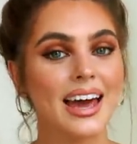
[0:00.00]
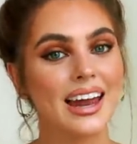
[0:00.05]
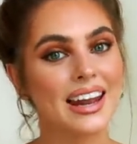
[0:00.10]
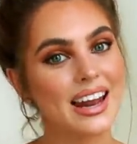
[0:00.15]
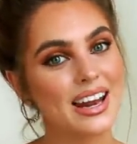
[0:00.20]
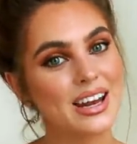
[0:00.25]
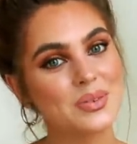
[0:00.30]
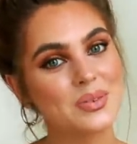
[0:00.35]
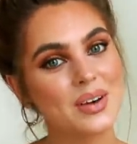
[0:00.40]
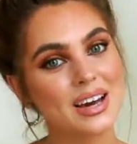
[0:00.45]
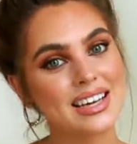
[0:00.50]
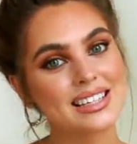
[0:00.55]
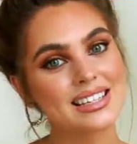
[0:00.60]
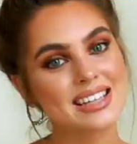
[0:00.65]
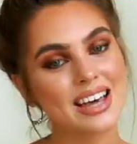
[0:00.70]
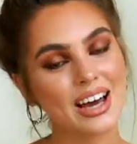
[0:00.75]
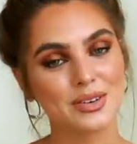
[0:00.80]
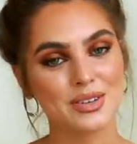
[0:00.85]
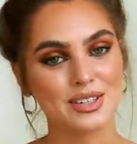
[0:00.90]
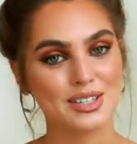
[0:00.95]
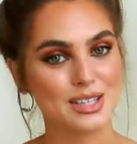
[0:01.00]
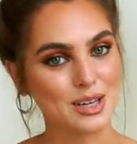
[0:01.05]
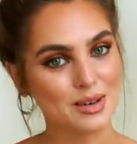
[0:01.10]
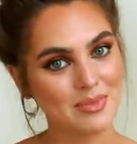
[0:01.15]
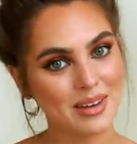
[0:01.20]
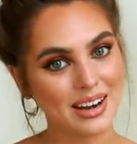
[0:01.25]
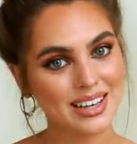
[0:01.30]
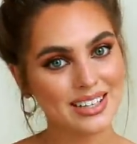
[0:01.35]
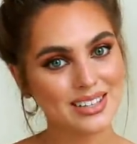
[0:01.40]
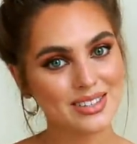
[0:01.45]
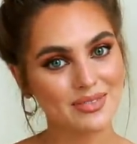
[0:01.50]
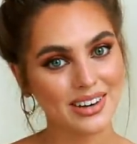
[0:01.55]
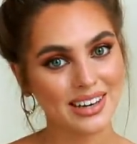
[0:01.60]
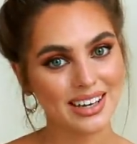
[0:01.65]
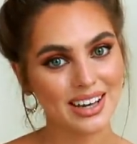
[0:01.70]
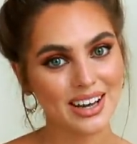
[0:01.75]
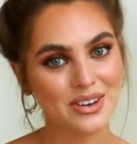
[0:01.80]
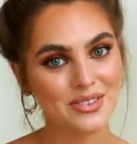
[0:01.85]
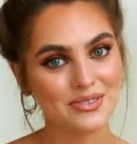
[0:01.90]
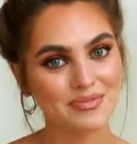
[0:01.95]
And anyways, I will see you in my next
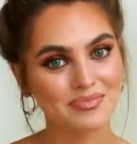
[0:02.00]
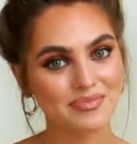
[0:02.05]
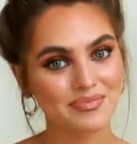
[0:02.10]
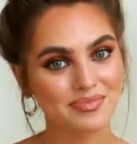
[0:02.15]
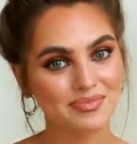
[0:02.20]
video.